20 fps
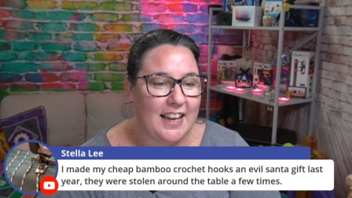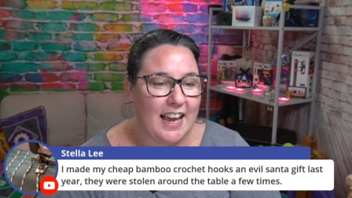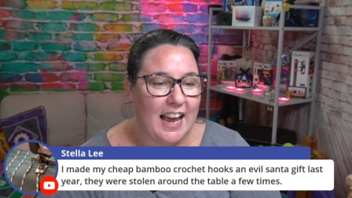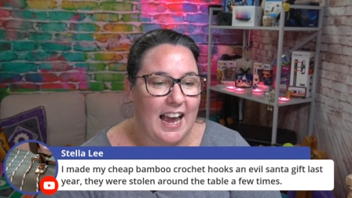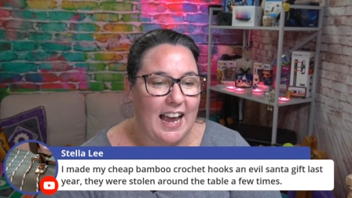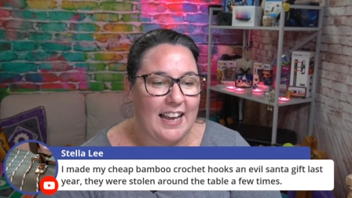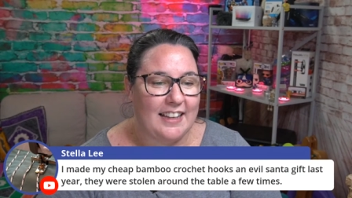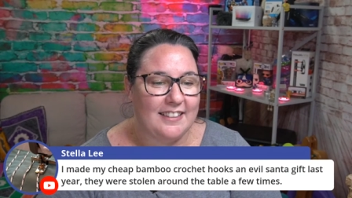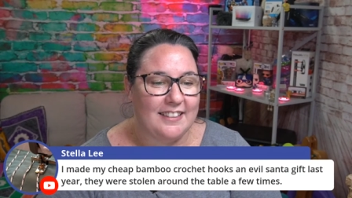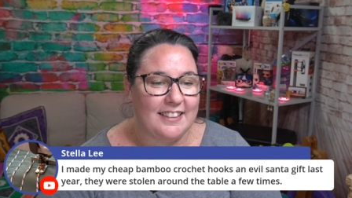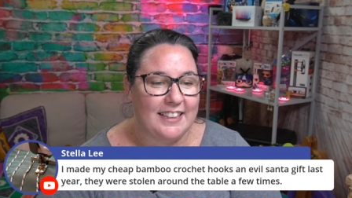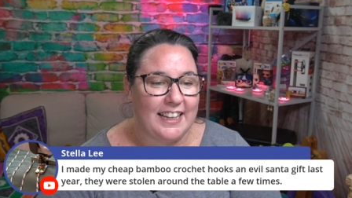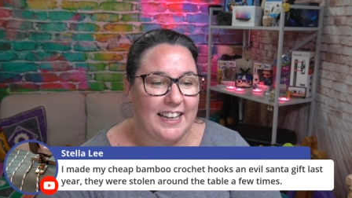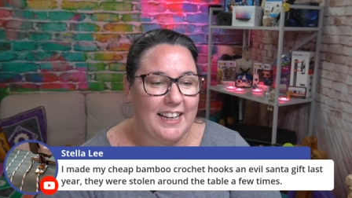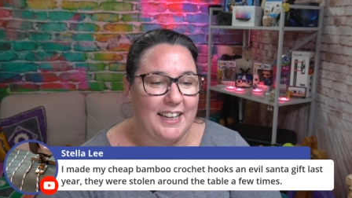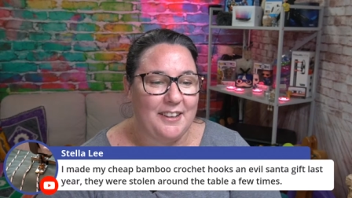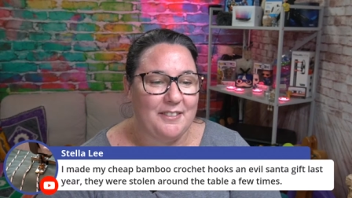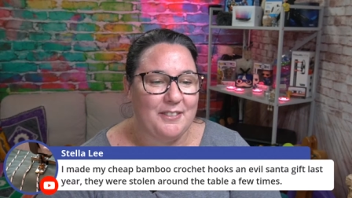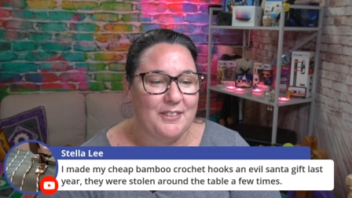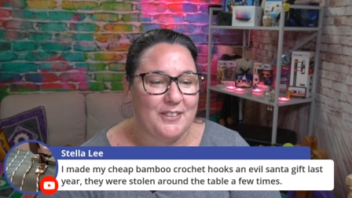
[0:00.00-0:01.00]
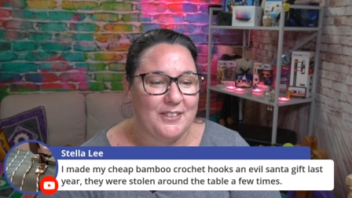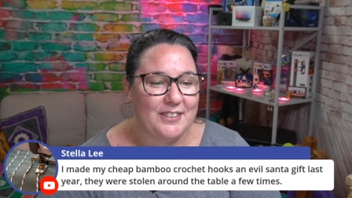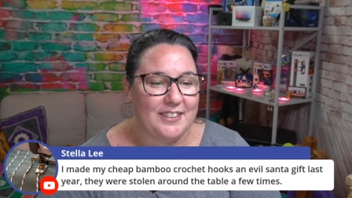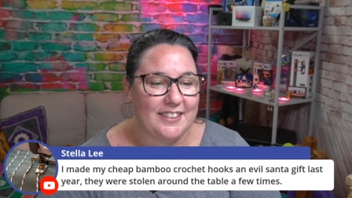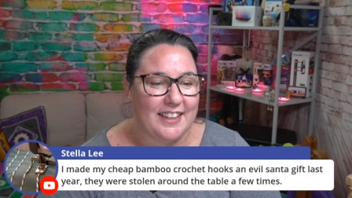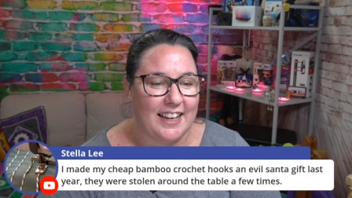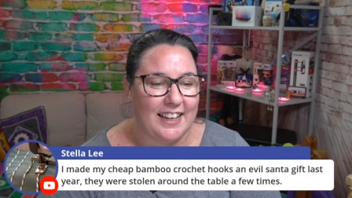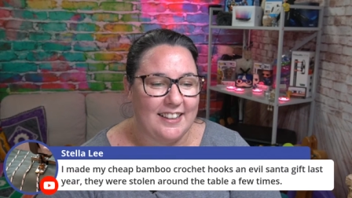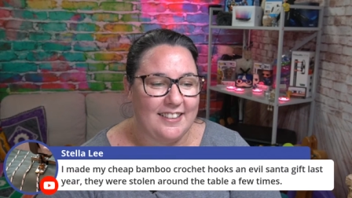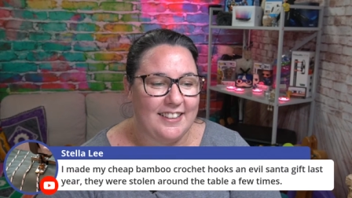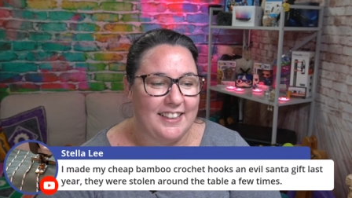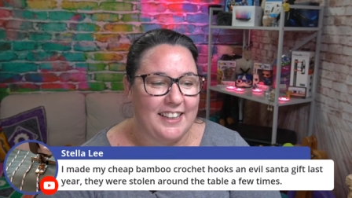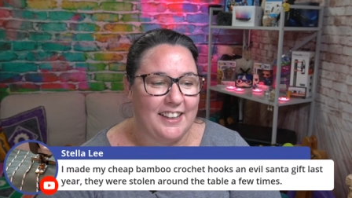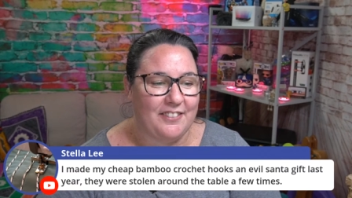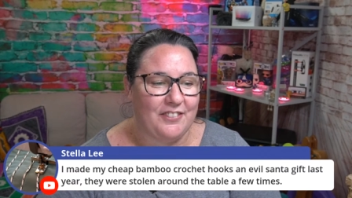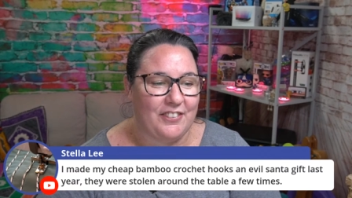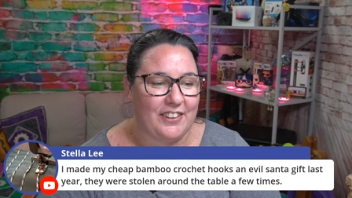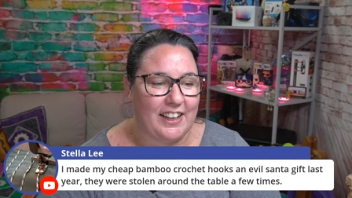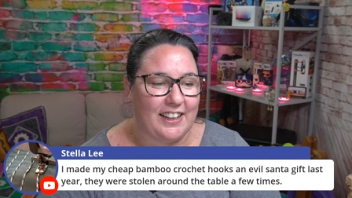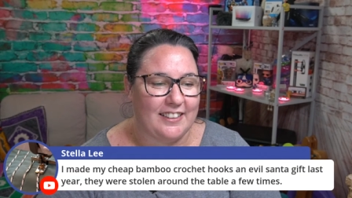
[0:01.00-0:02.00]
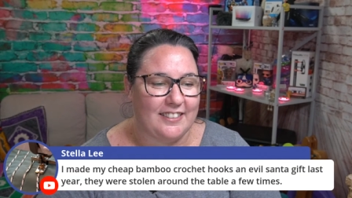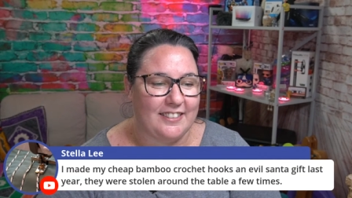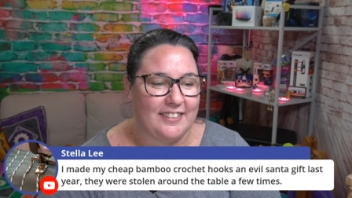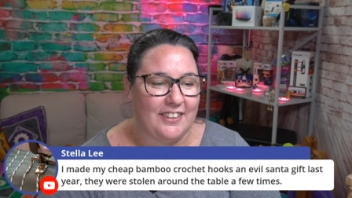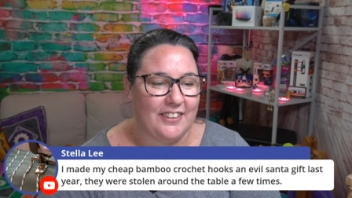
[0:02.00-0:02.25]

as an evil Santa gift last year,